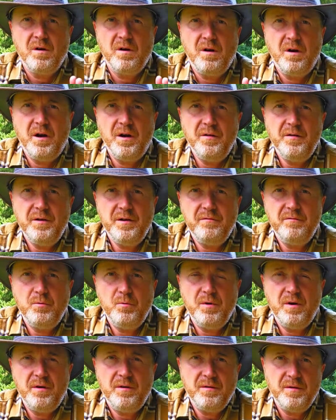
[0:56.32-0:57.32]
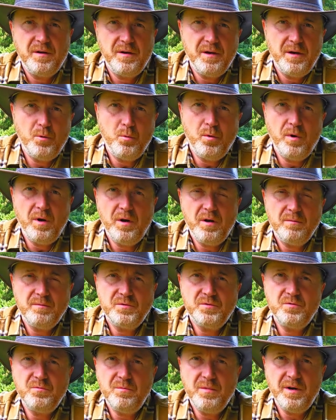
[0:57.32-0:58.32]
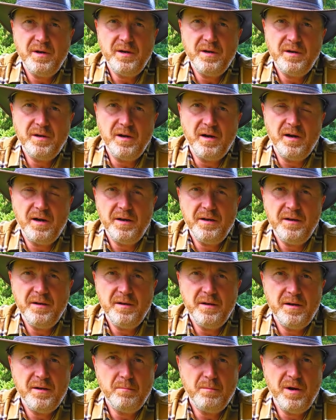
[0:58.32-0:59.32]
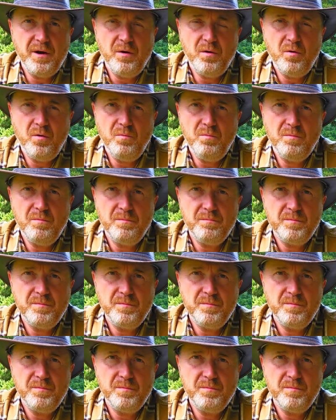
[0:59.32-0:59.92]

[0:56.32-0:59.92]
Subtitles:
Hi there everyone, and welcome to my garden and my home